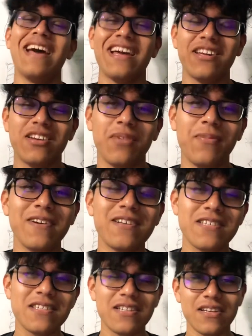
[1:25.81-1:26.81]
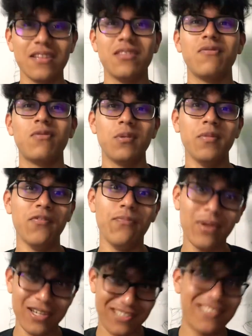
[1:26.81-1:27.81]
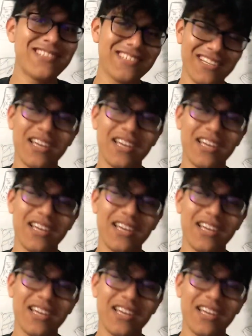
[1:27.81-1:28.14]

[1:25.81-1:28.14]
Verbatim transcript: academics in the form of books.